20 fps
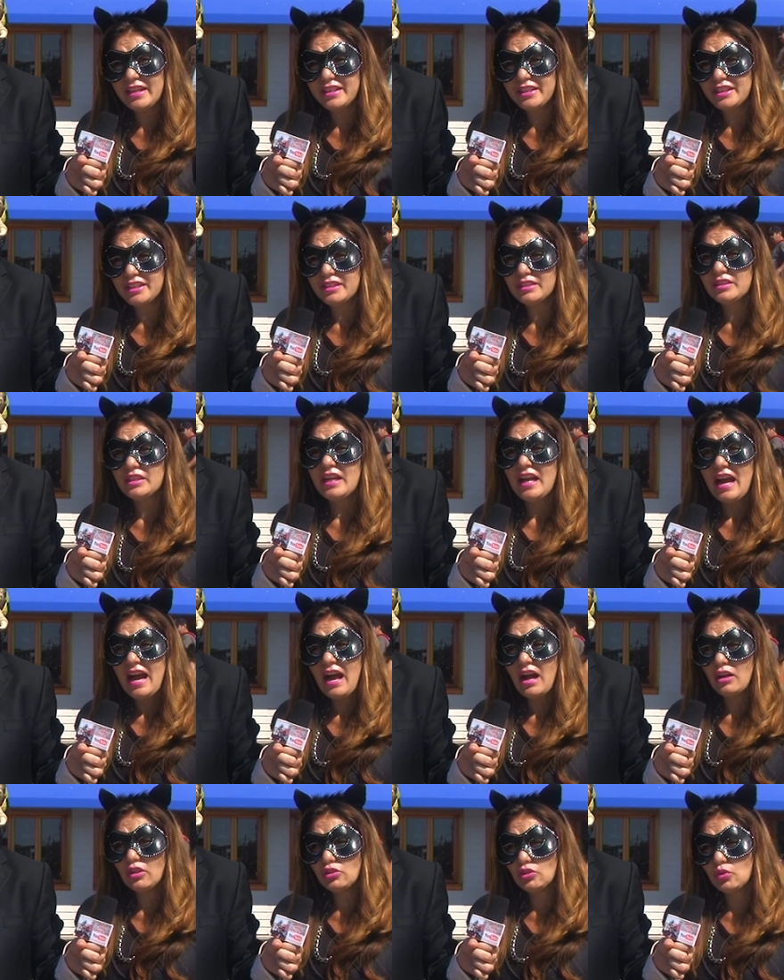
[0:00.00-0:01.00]
learn
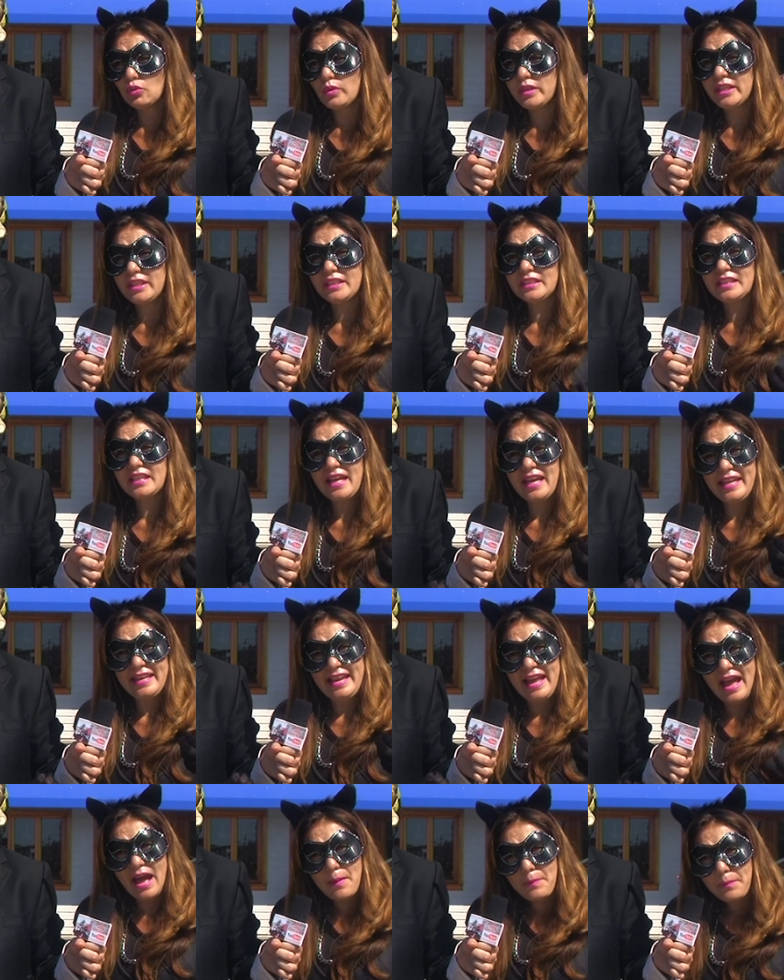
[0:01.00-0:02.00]
how to eat
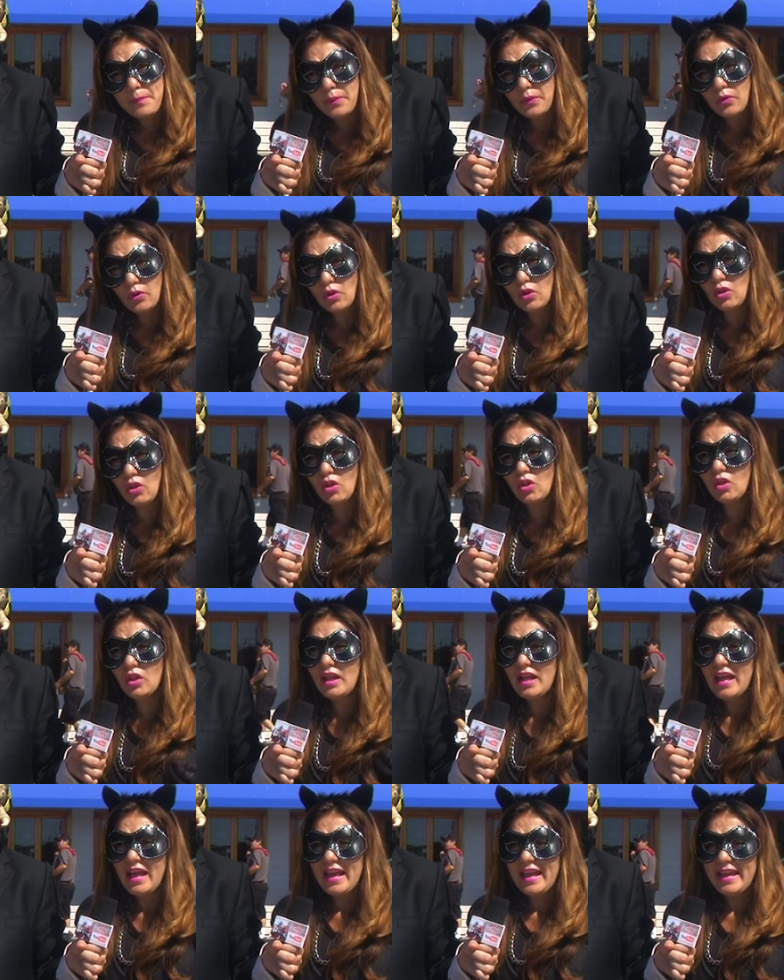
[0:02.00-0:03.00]
an apple,
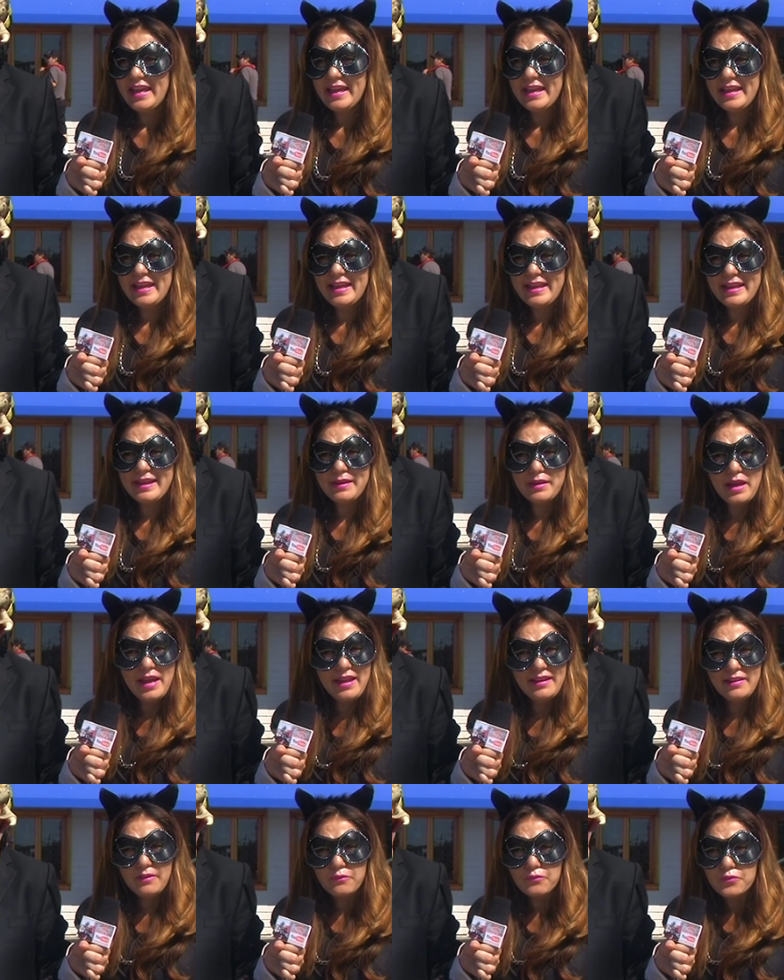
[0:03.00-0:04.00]
uh,
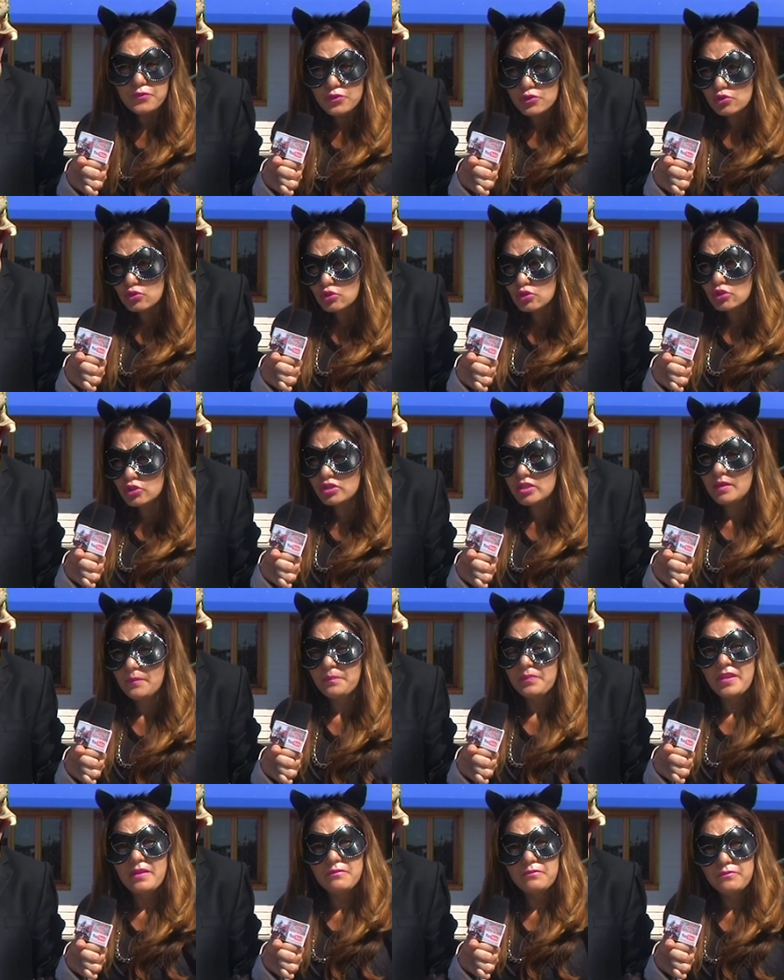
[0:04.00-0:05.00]
any fruit,
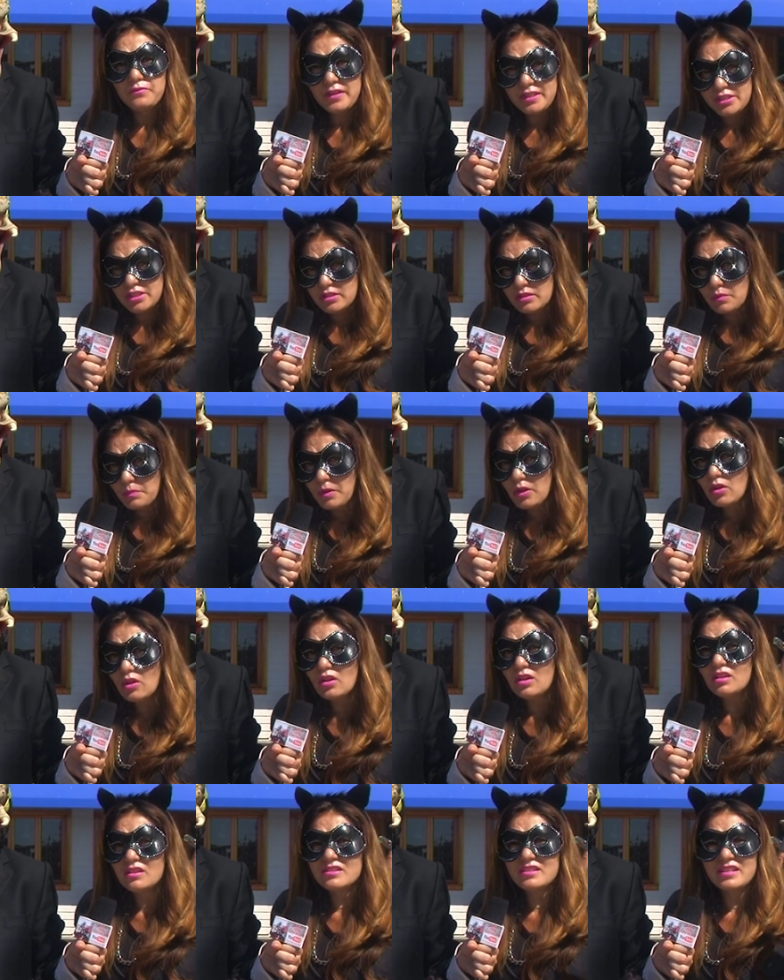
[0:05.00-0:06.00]

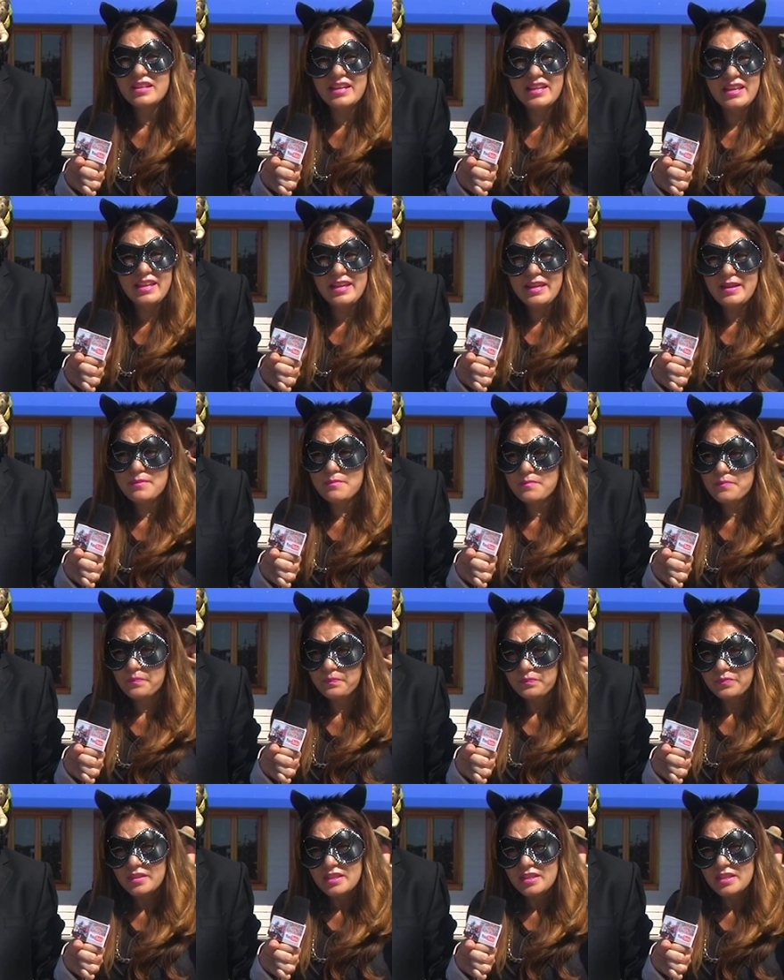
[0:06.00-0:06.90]
vegetables, um,